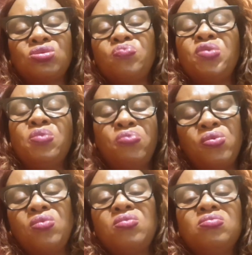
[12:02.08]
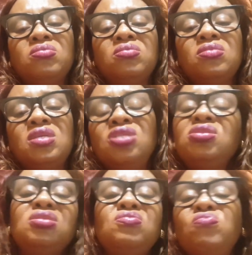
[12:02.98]
to people.
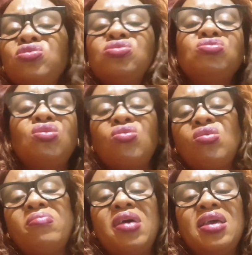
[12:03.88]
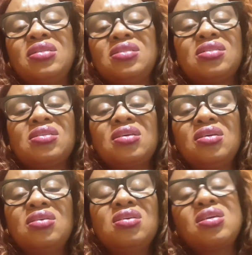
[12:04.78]
You must not comment.
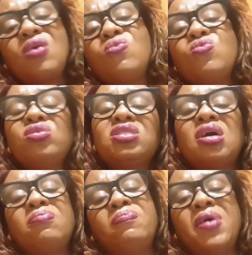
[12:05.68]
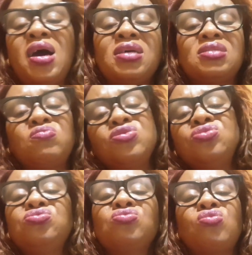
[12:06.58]
You can watch and pass.
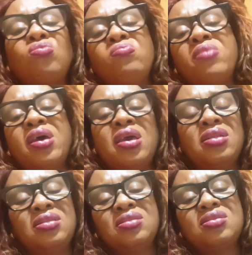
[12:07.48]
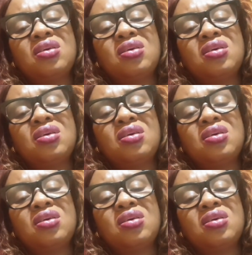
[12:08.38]
Must you comment?